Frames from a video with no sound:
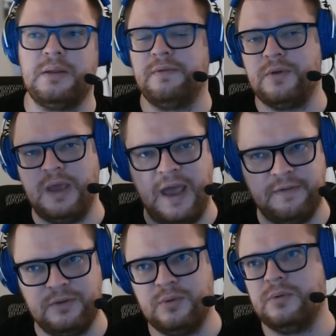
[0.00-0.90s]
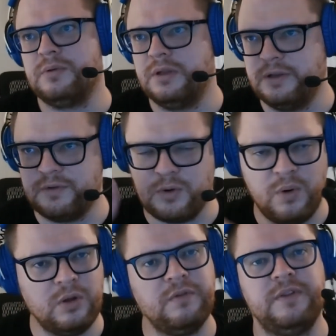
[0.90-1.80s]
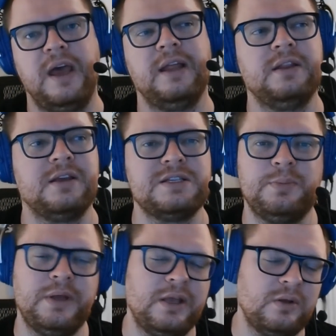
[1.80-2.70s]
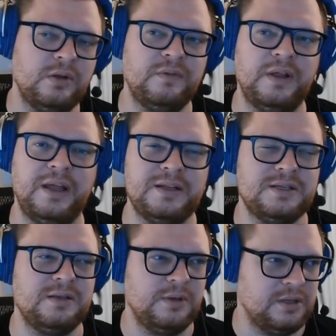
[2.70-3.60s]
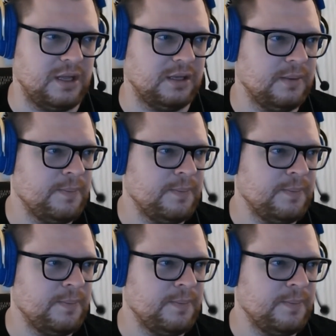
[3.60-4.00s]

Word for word: If you have to deliver all of that, explain all of that, it's going to be a lot.